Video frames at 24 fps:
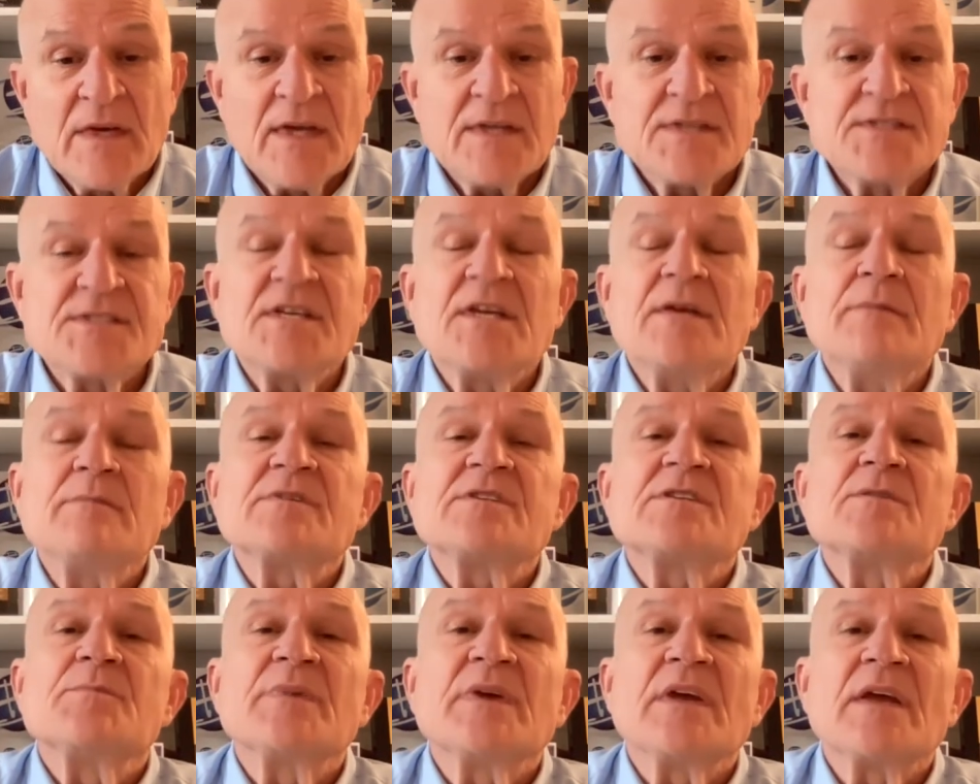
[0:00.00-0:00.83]
It
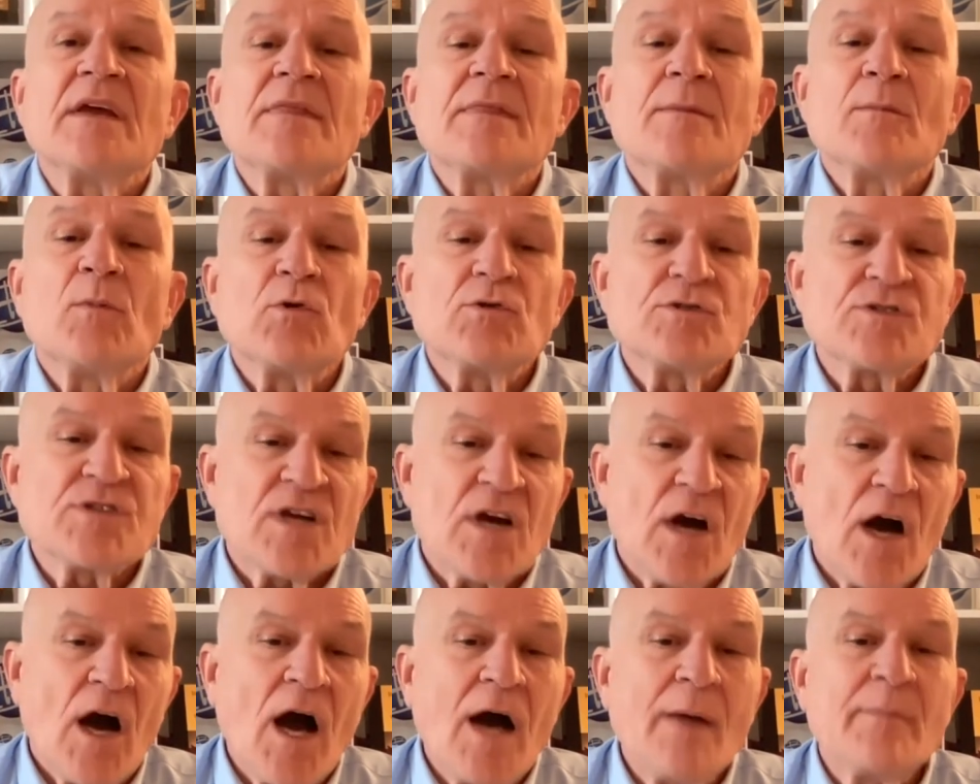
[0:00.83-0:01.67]
seems to me the most
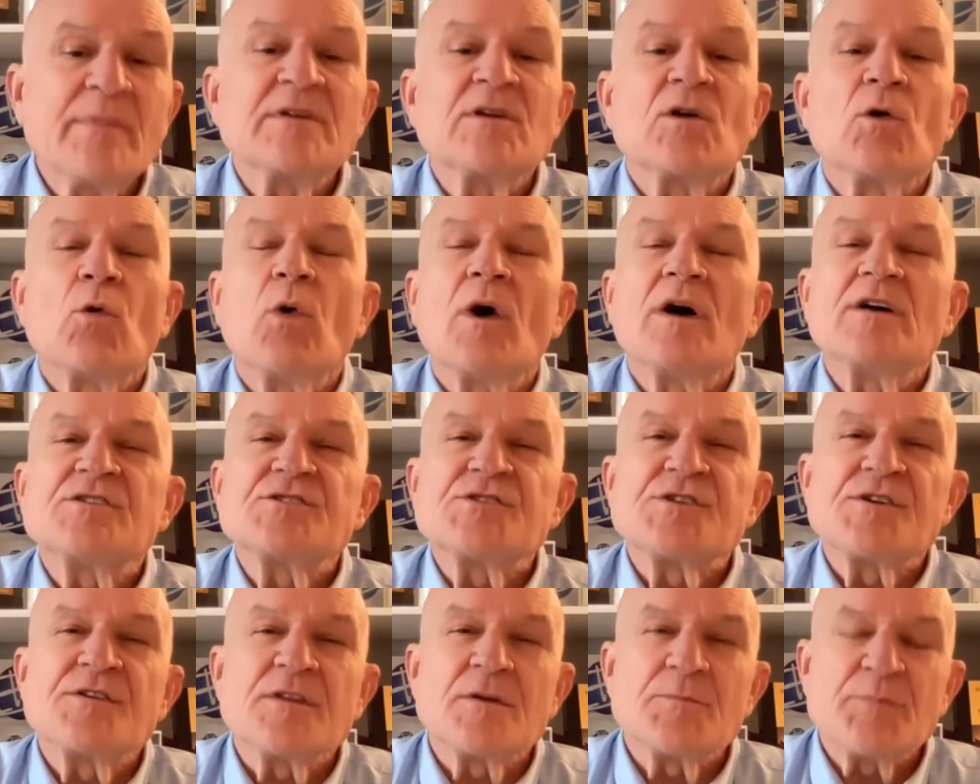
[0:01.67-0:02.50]
common
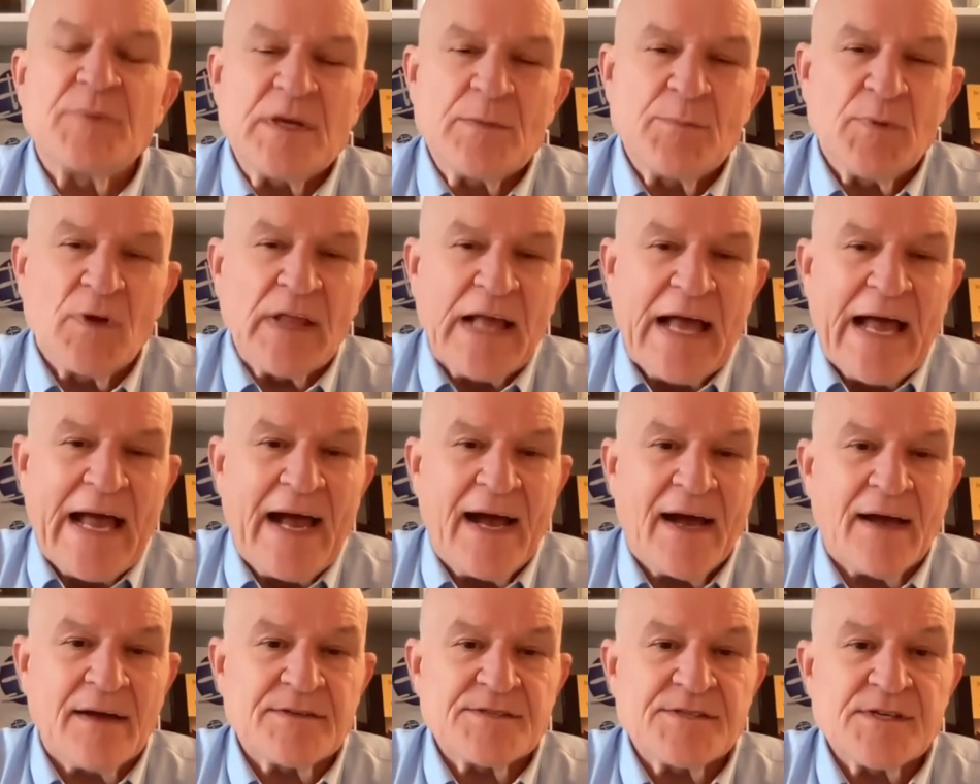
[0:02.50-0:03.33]
question that people
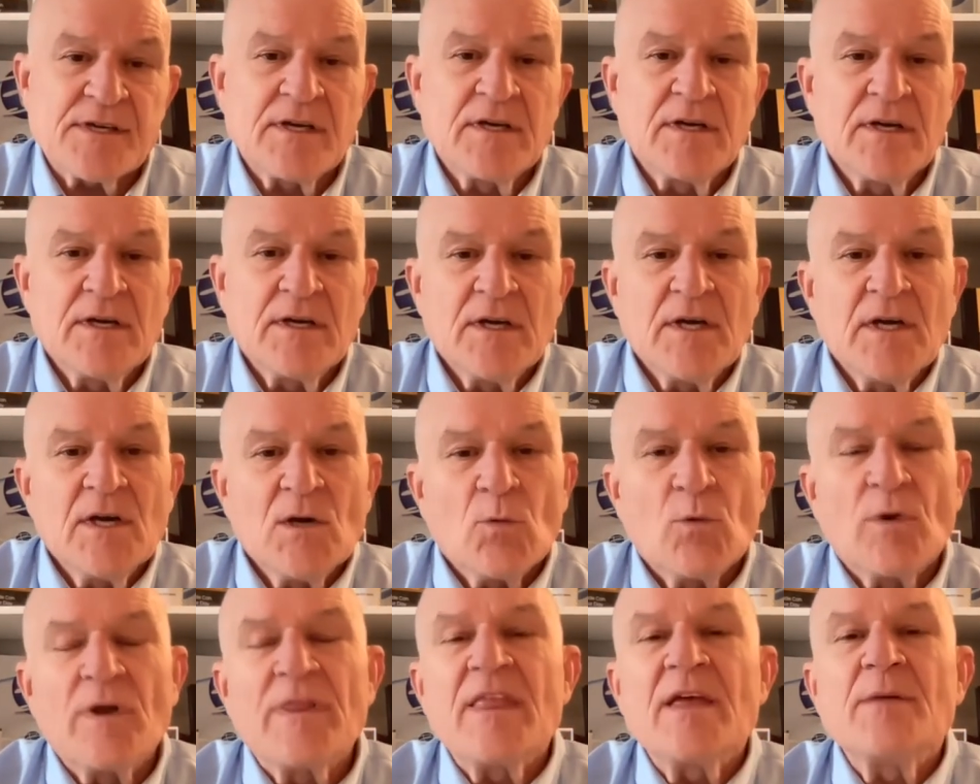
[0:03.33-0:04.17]
ask
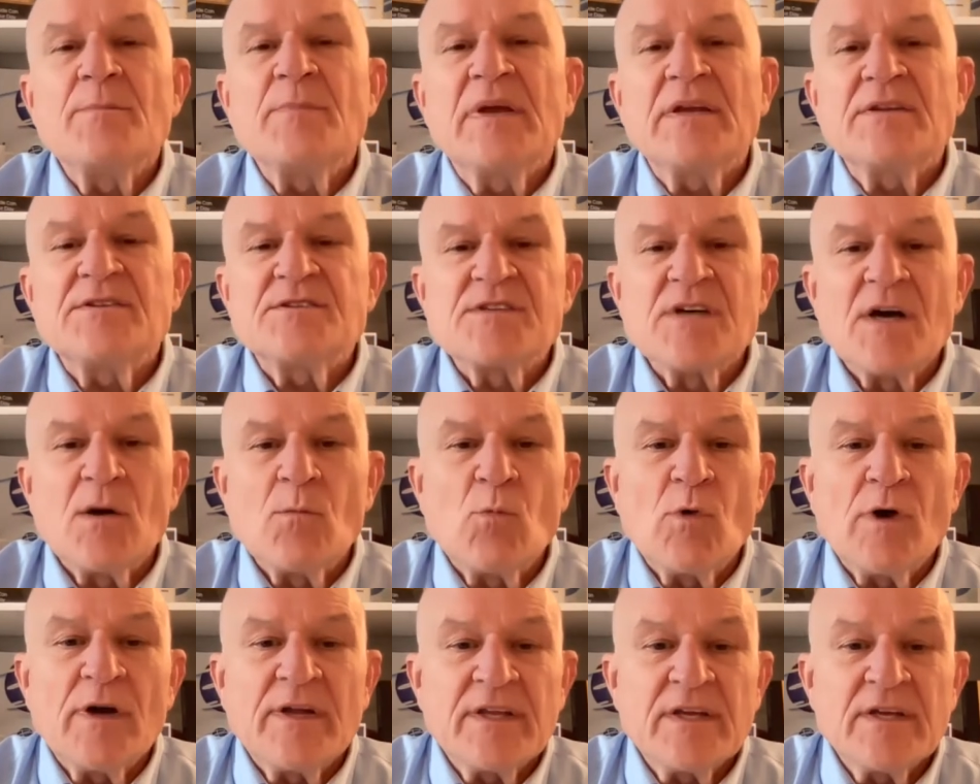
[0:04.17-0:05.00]
when they meet
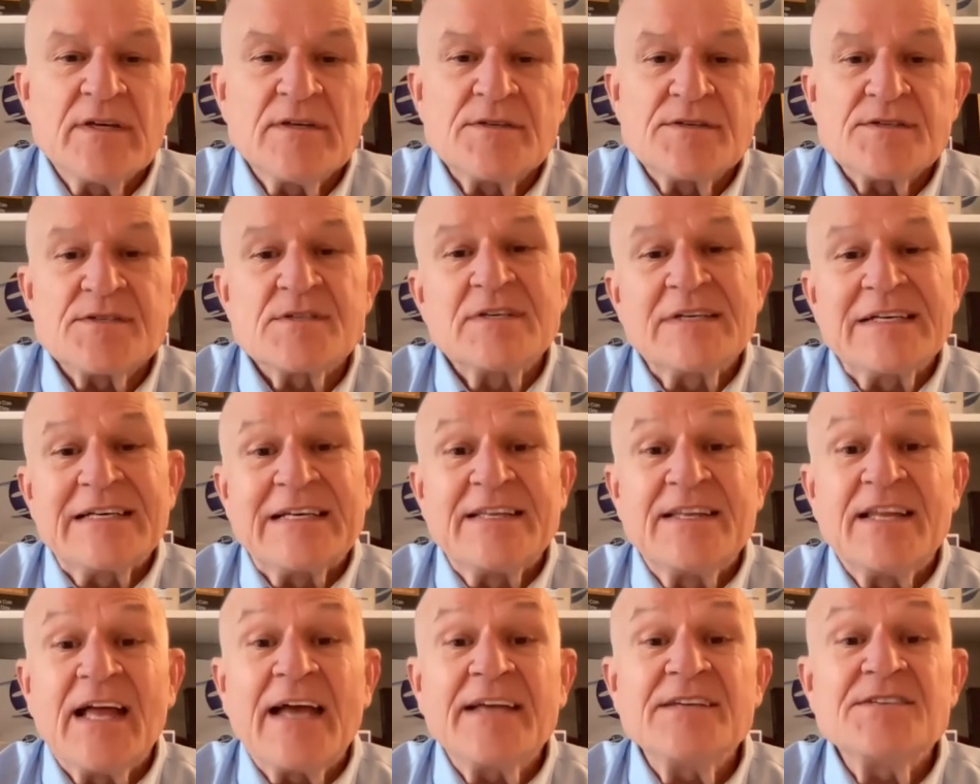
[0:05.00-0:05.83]
someone is
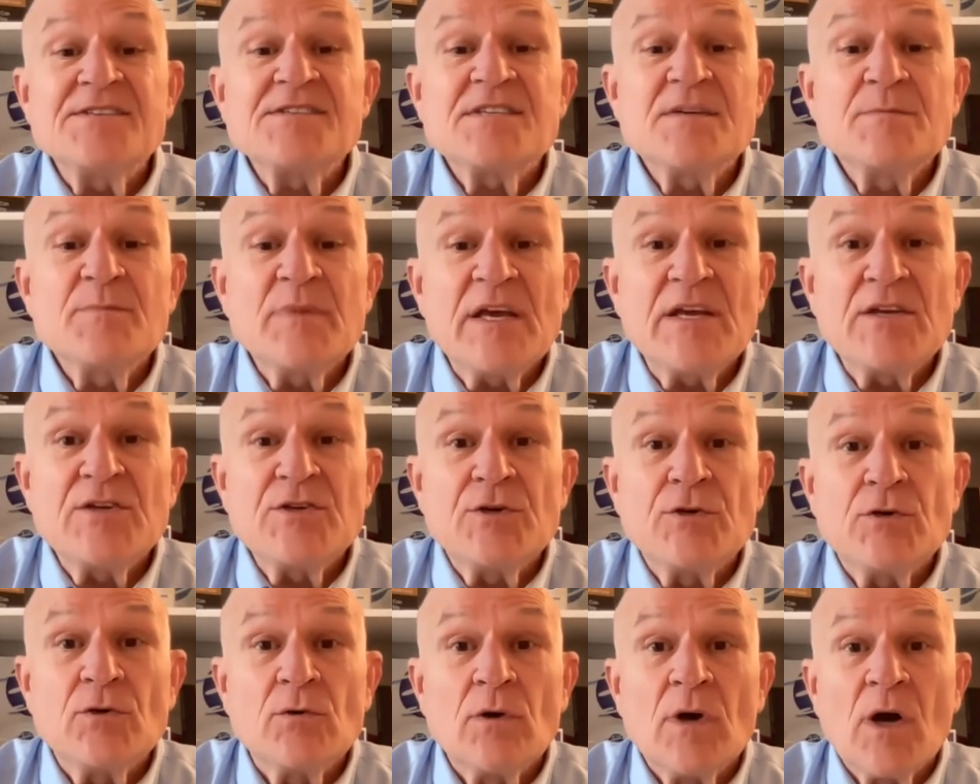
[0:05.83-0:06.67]
Nice to meet
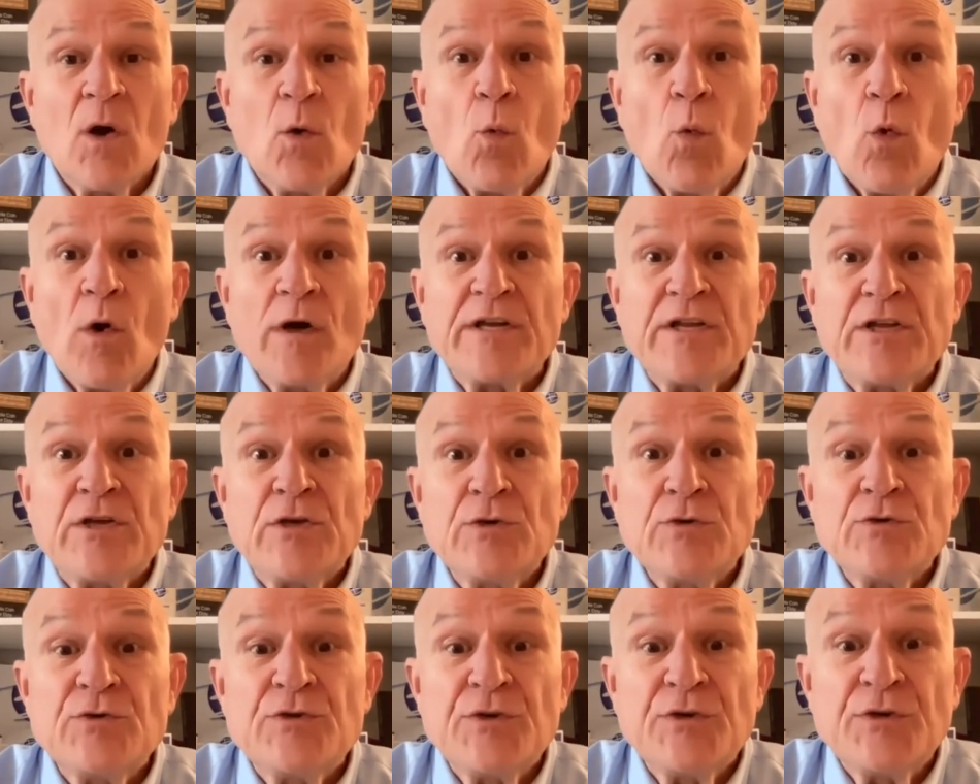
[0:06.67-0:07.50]
you. What do
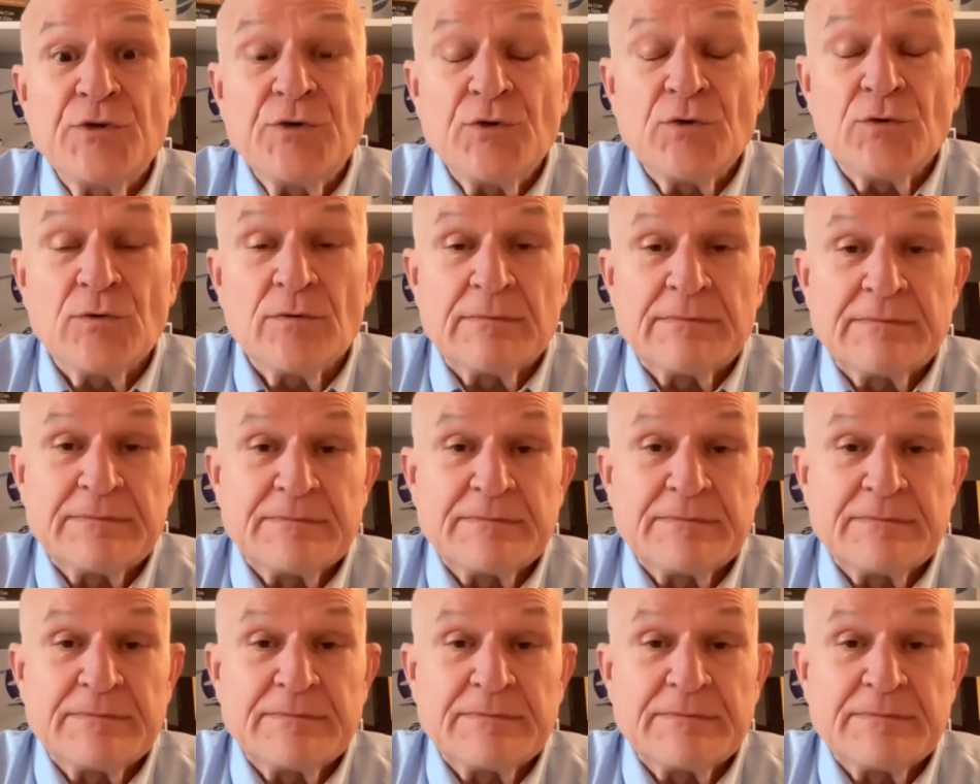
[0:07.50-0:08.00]
you do?